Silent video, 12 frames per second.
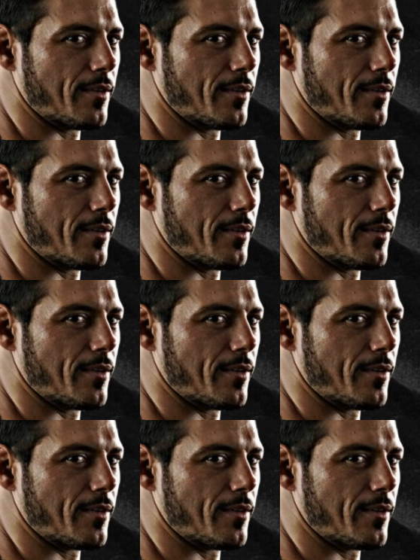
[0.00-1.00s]

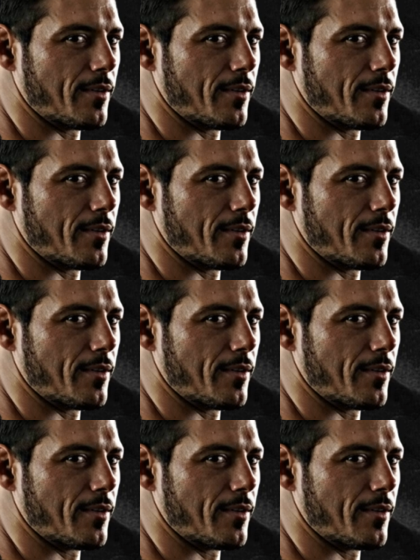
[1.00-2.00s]

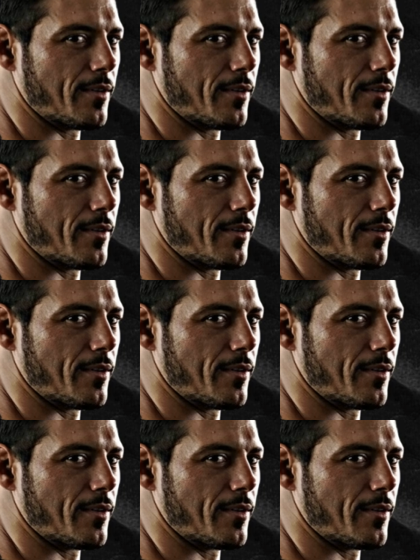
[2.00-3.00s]

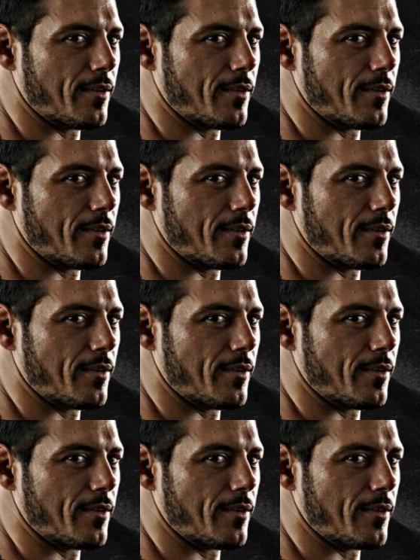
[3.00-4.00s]

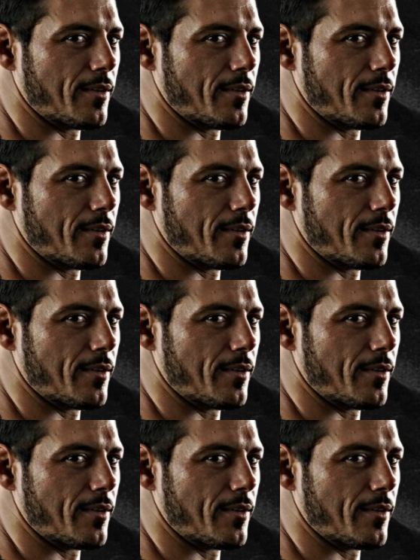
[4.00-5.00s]

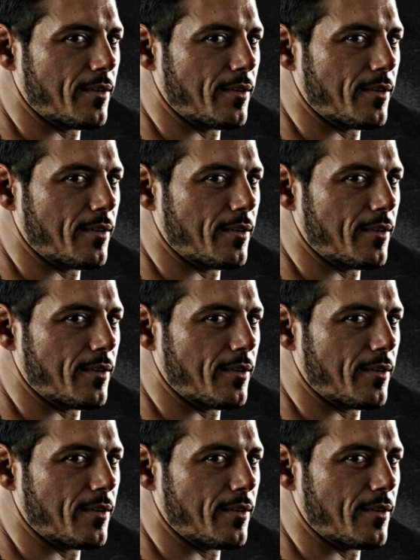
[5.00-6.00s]

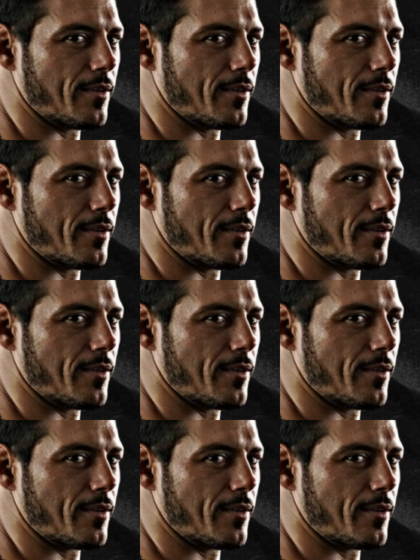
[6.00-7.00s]

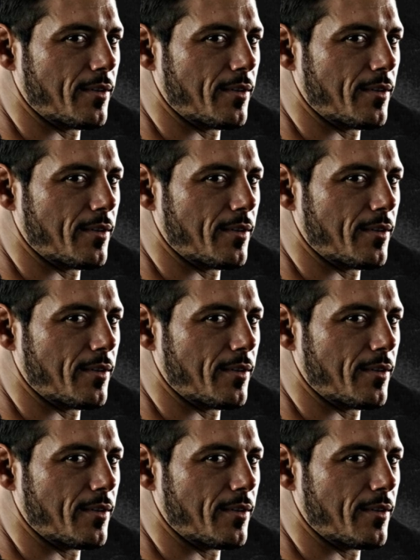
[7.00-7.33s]
[no speech]